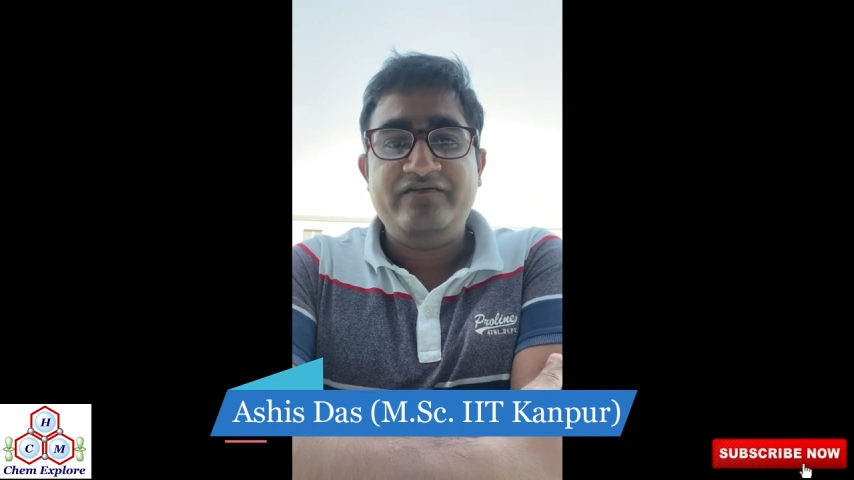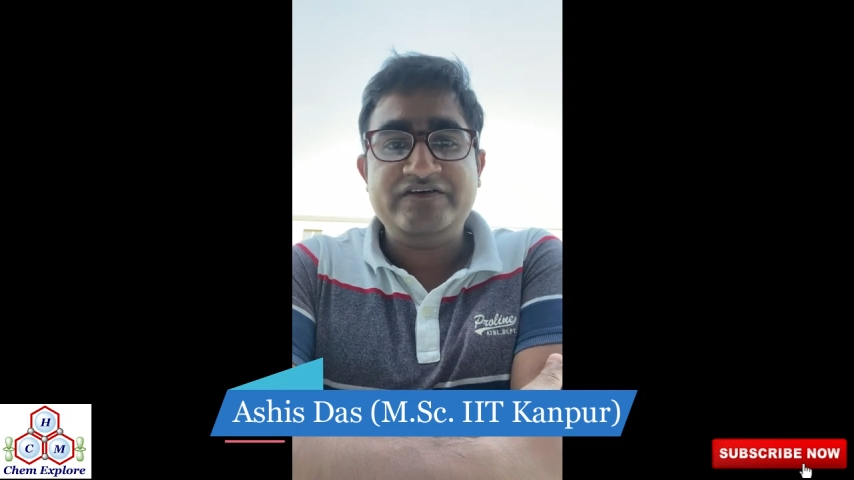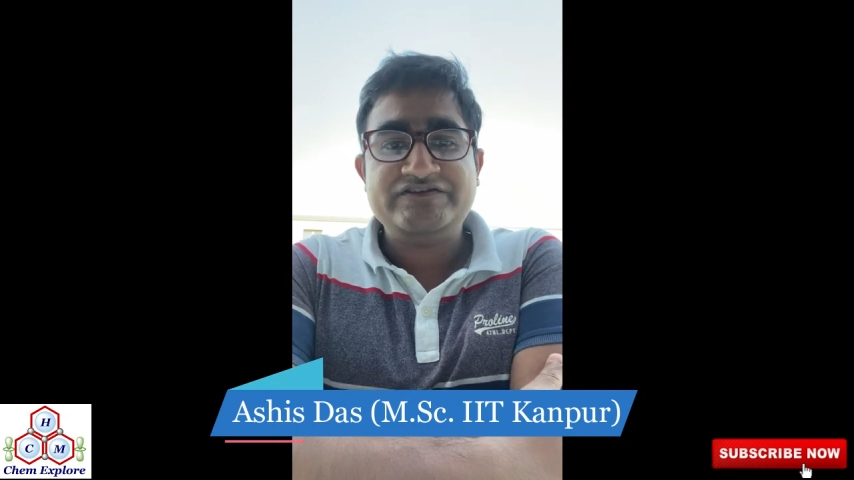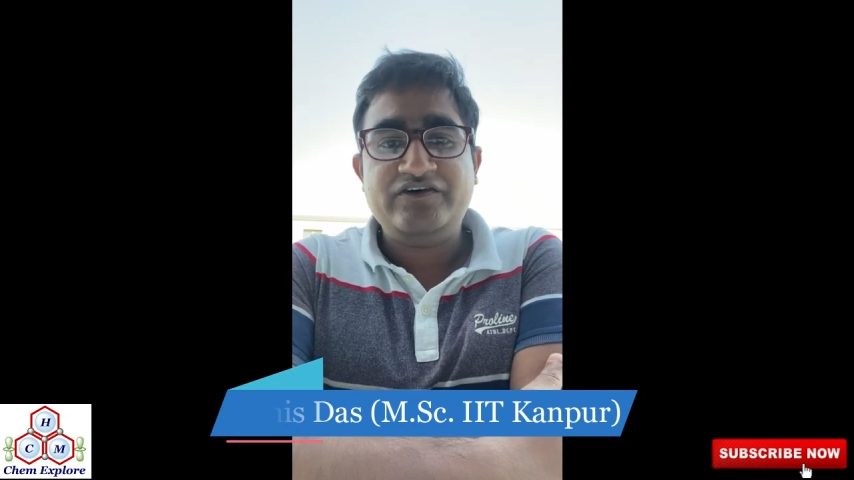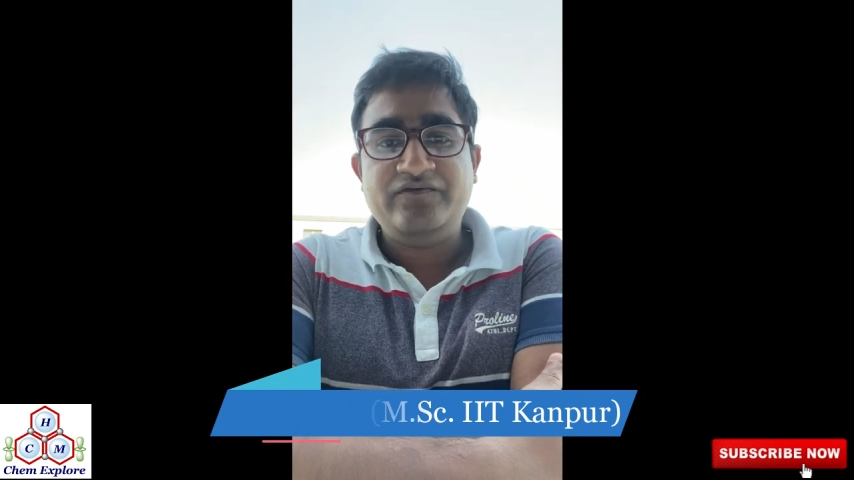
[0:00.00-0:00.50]

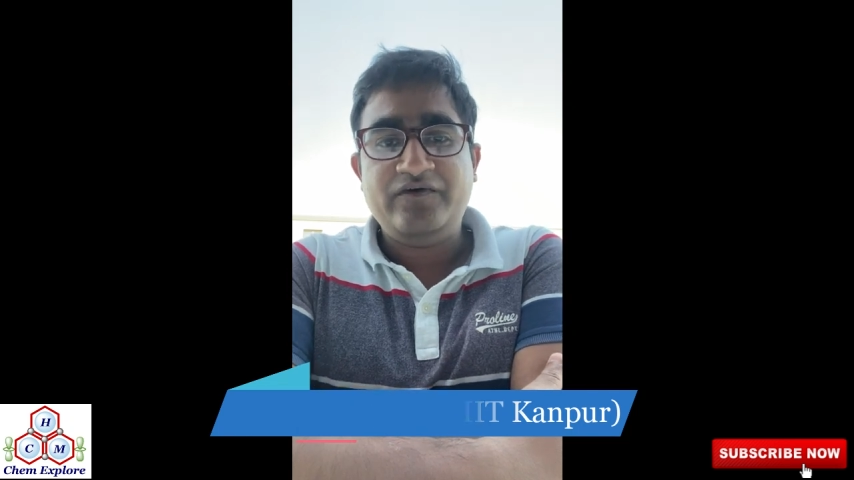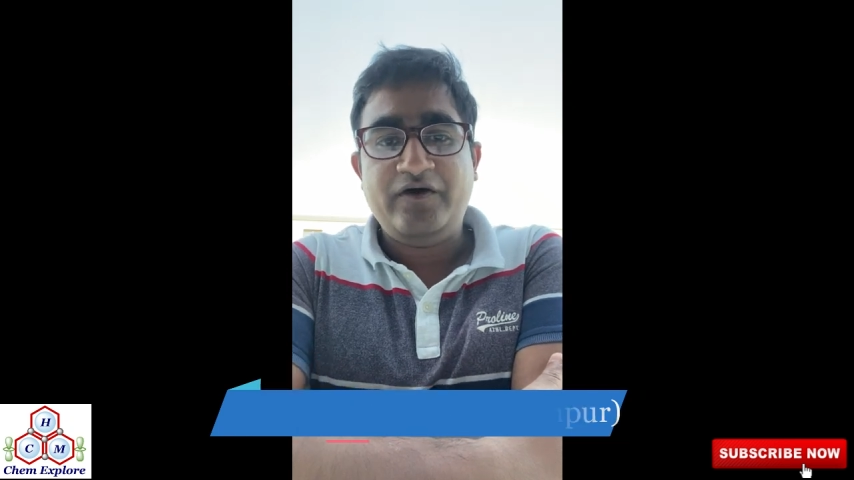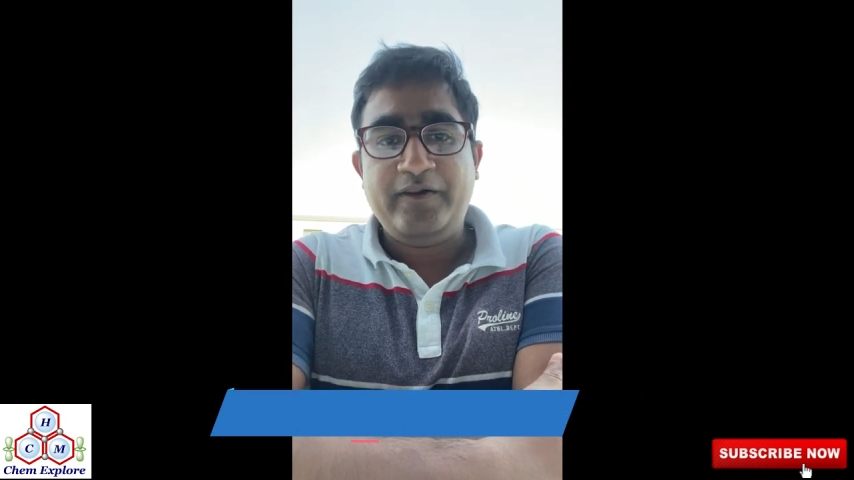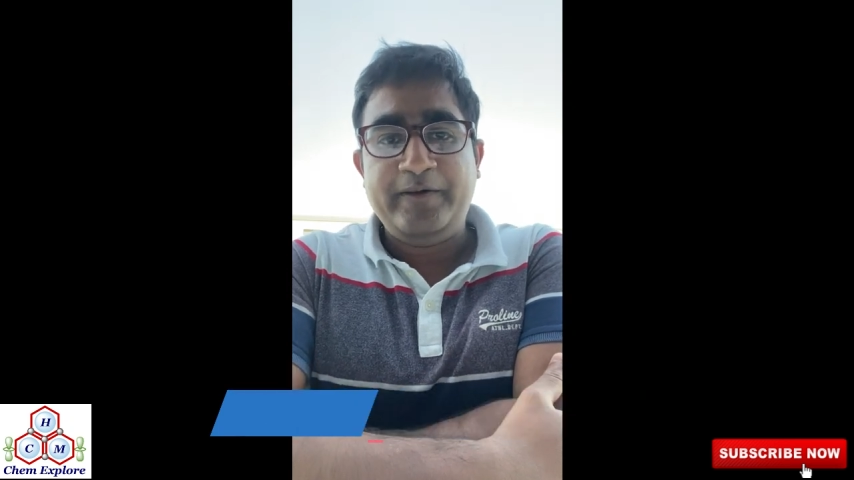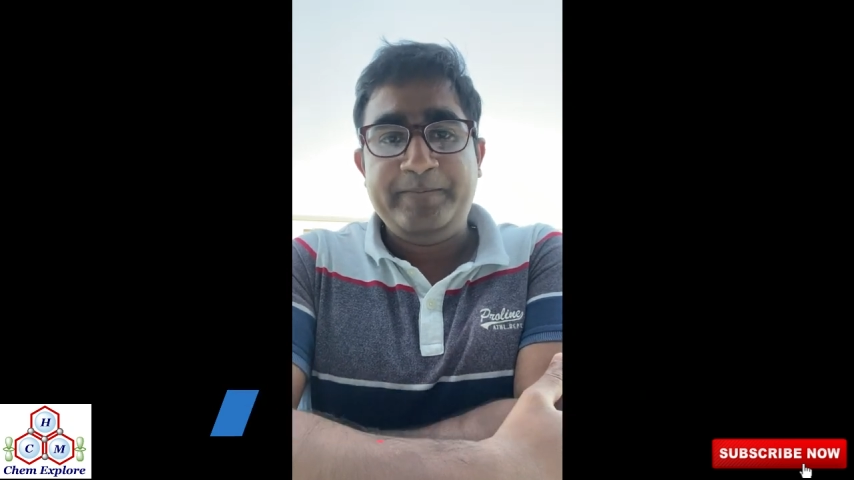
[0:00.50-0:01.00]
first of
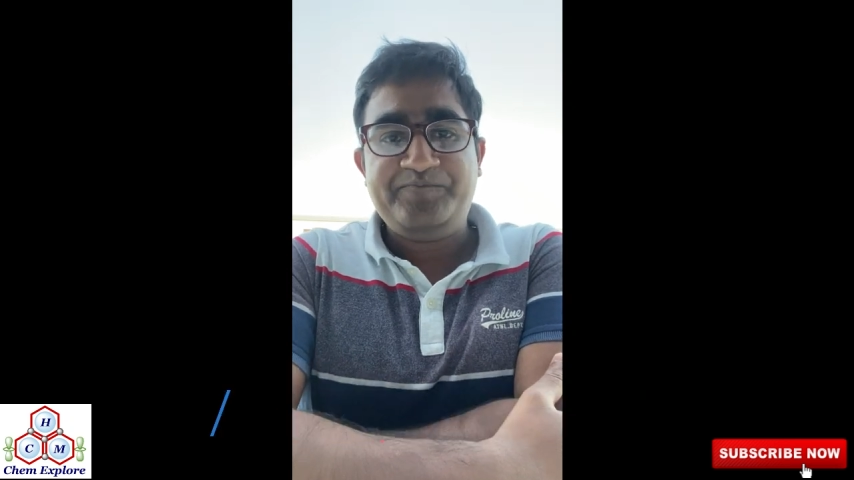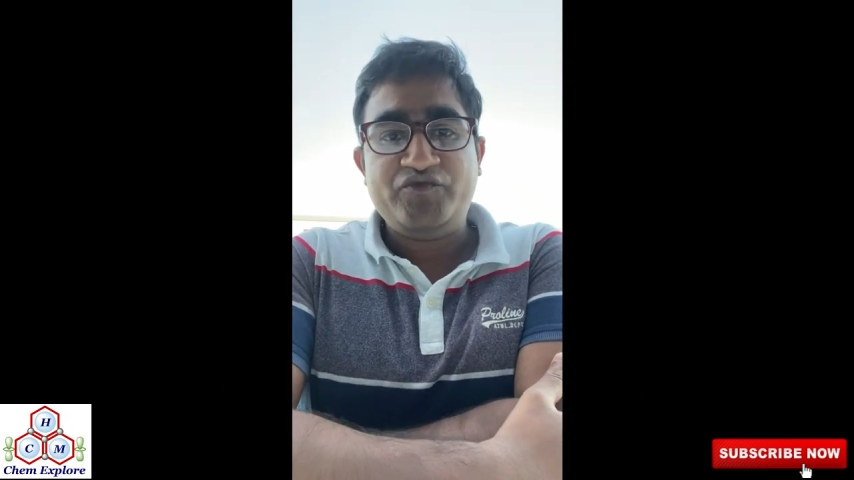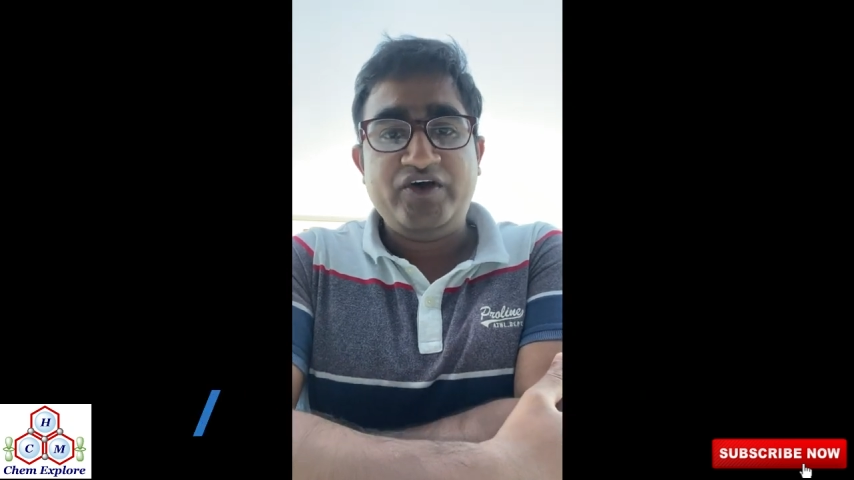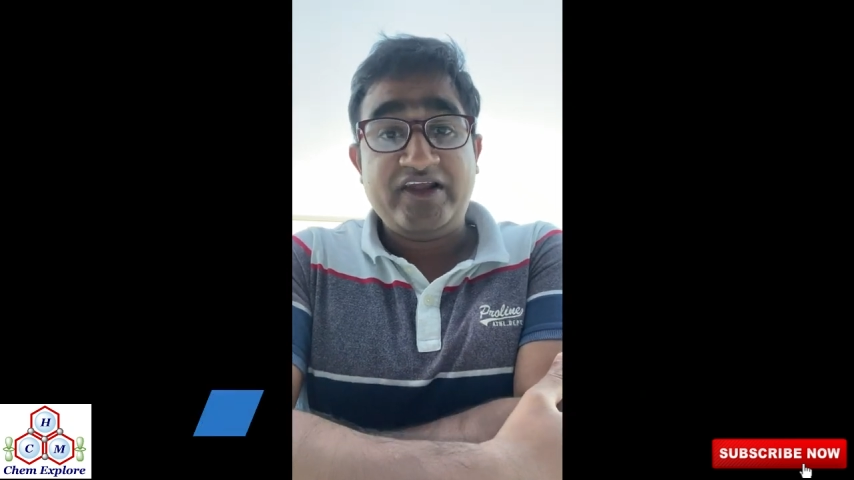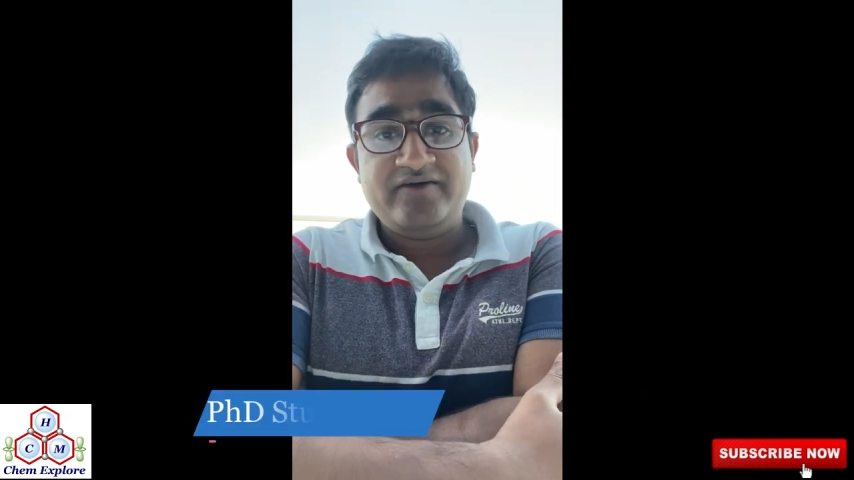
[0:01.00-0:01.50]
all
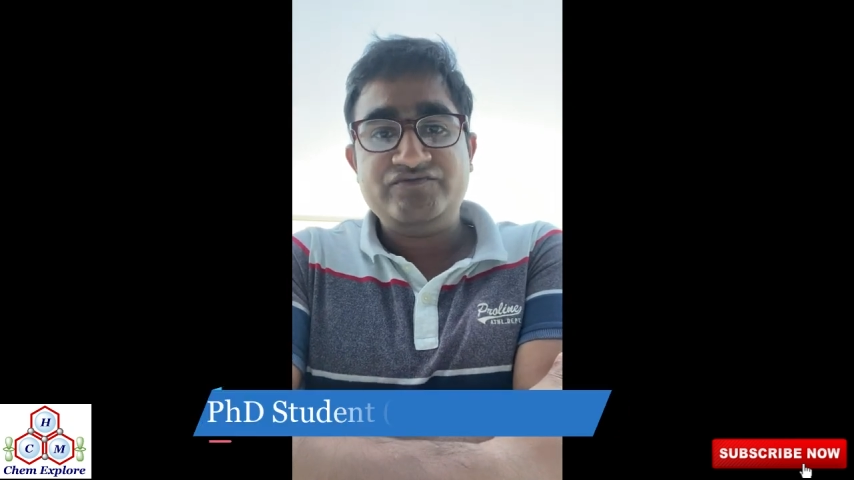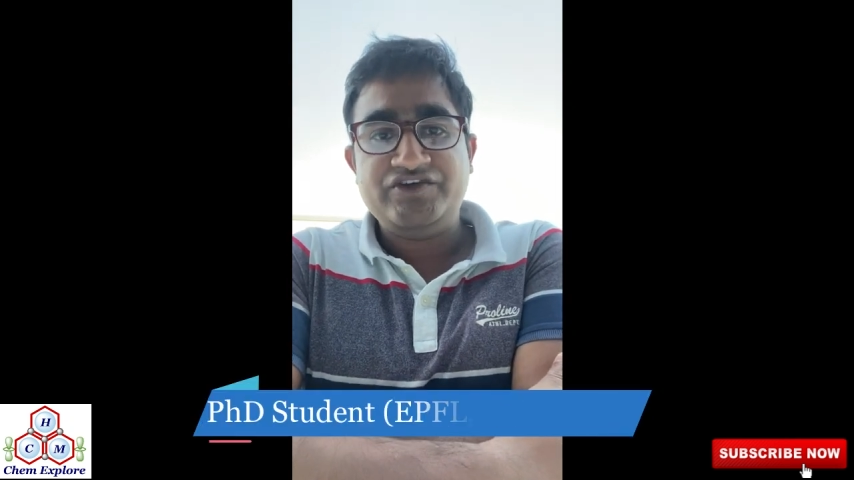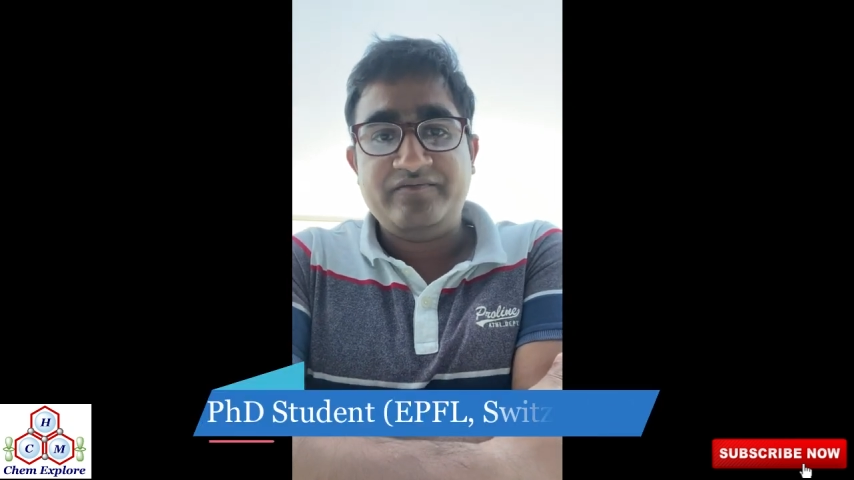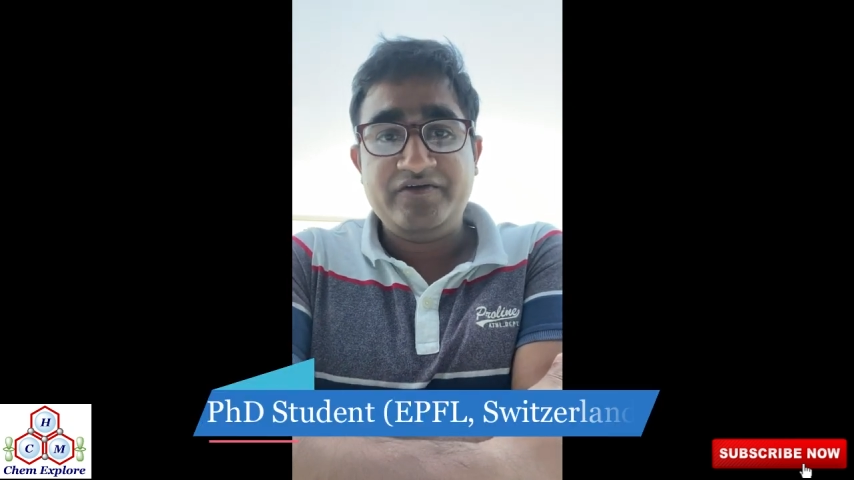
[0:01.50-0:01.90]
welcome to